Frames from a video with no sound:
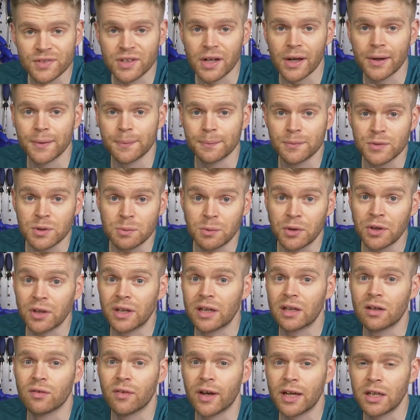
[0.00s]
So some good
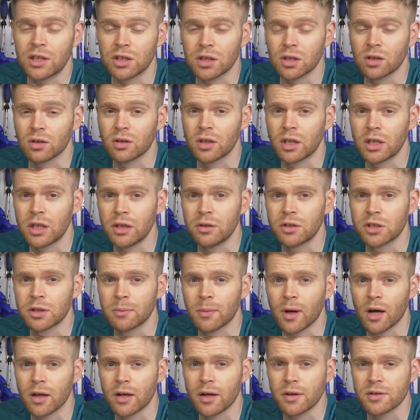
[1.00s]
innovation on the new
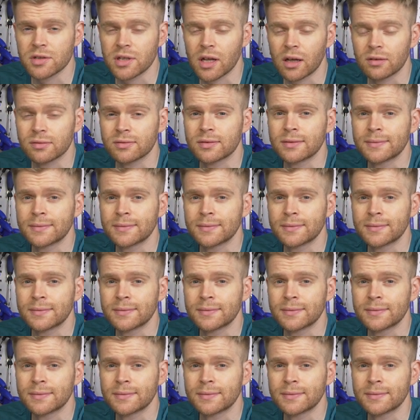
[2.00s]
Shimano stuff.